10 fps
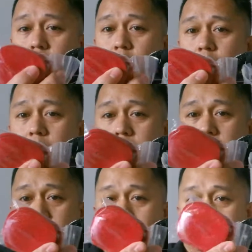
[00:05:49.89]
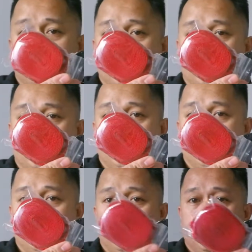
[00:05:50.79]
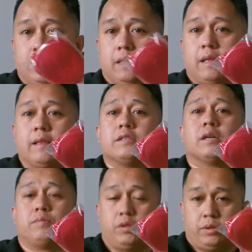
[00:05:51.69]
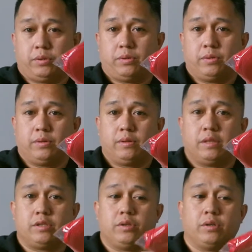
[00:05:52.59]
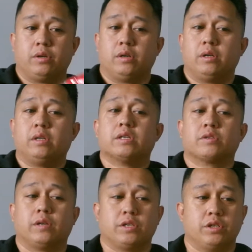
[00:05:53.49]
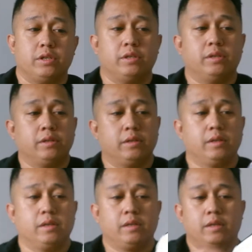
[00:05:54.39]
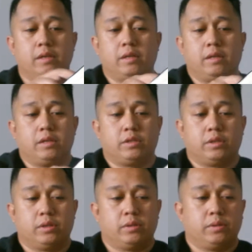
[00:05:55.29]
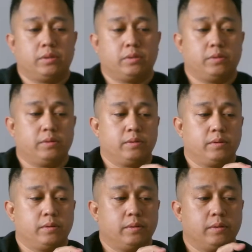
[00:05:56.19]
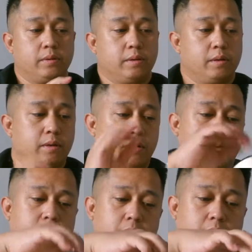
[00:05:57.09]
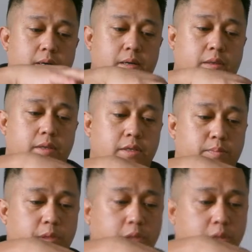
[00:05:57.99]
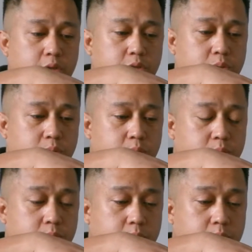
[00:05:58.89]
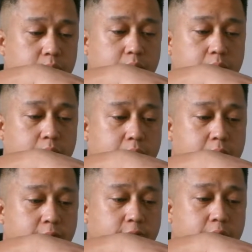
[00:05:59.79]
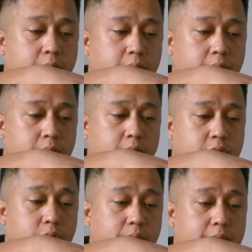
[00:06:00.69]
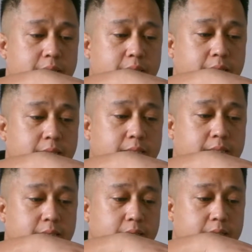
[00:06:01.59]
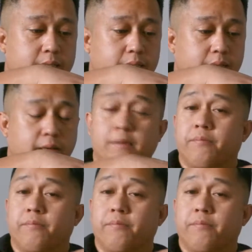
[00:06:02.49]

your red lace that's up to you that's your discretion so uh, this particular shoe that I have here is on my size. It's a